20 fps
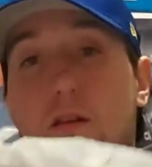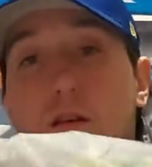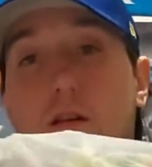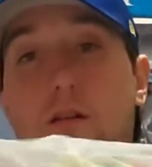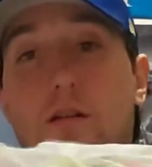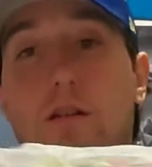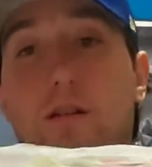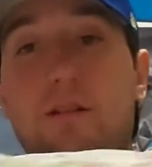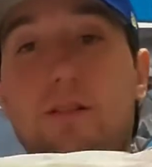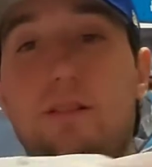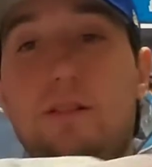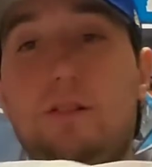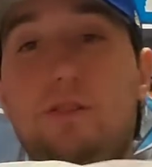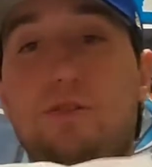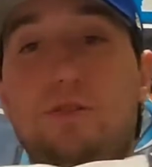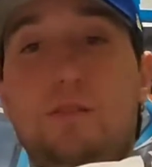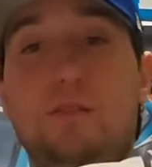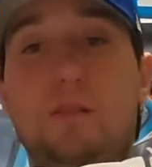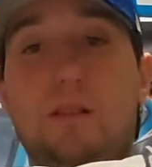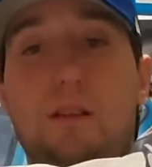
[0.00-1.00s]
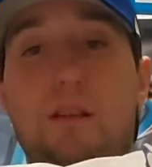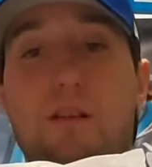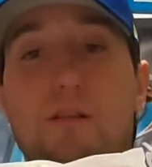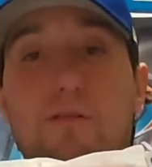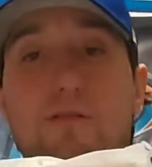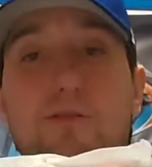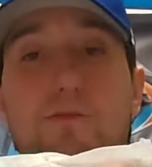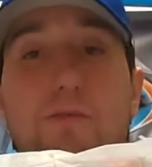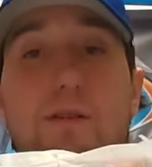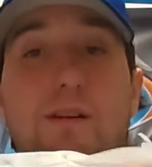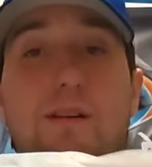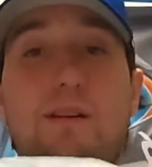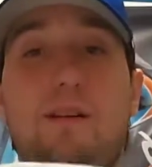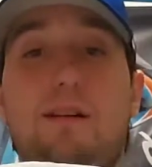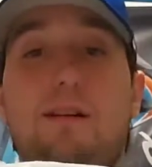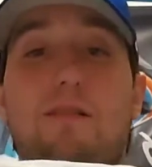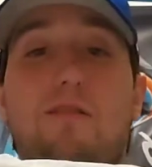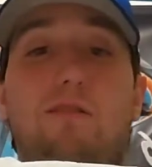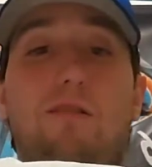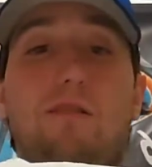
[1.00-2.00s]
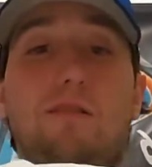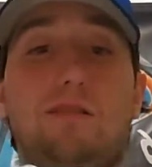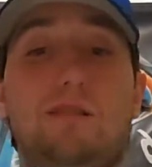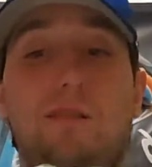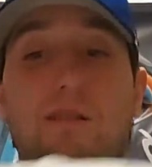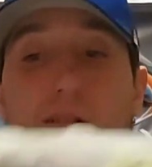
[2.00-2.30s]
Oh, that's interesting. Usually the cloth's